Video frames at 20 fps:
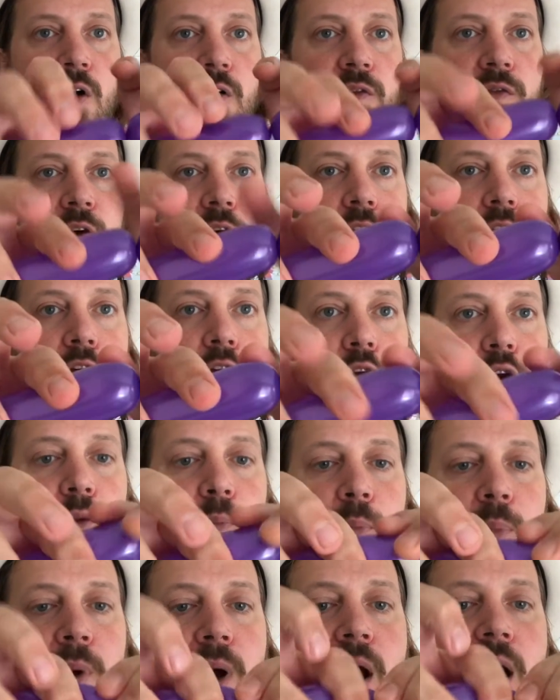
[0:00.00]
followed
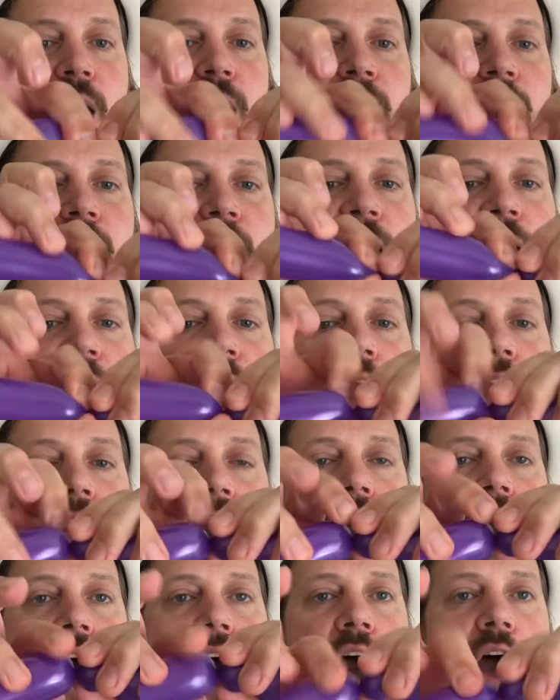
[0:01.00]
by a
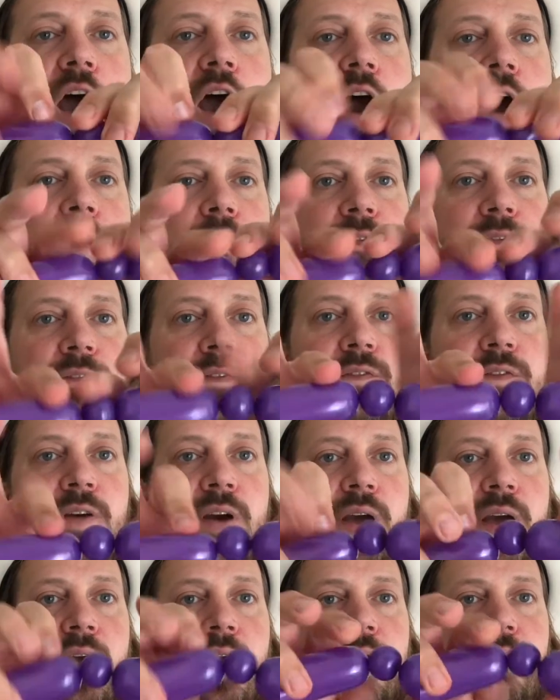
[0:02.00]
half
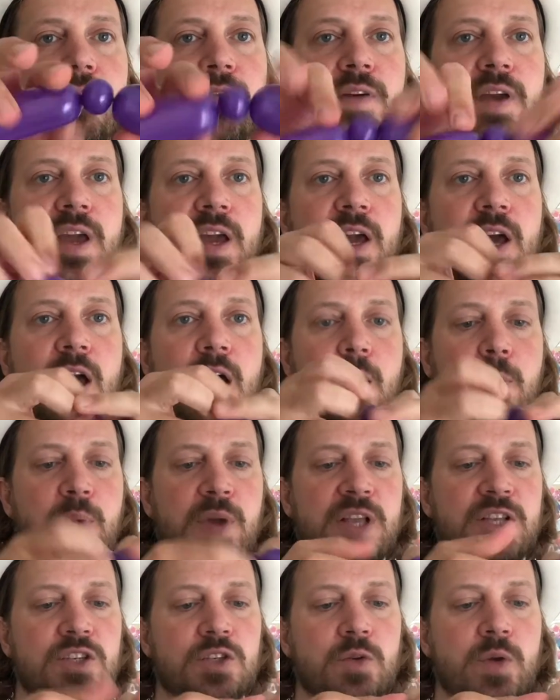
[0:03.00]
finger
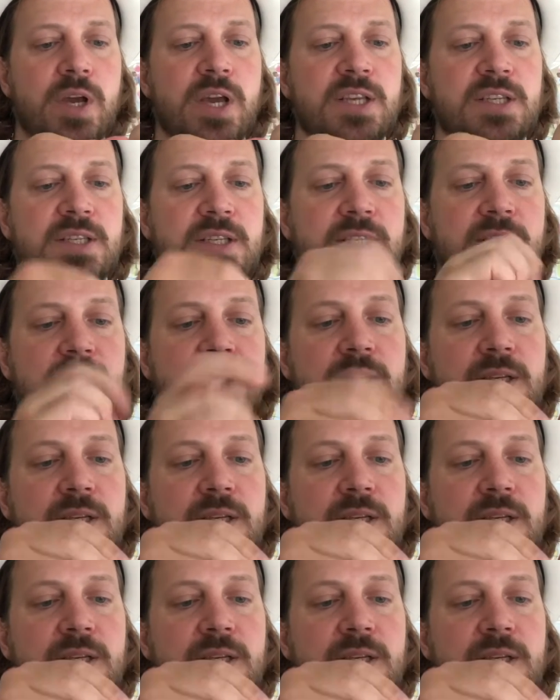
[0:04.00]
pinch twist,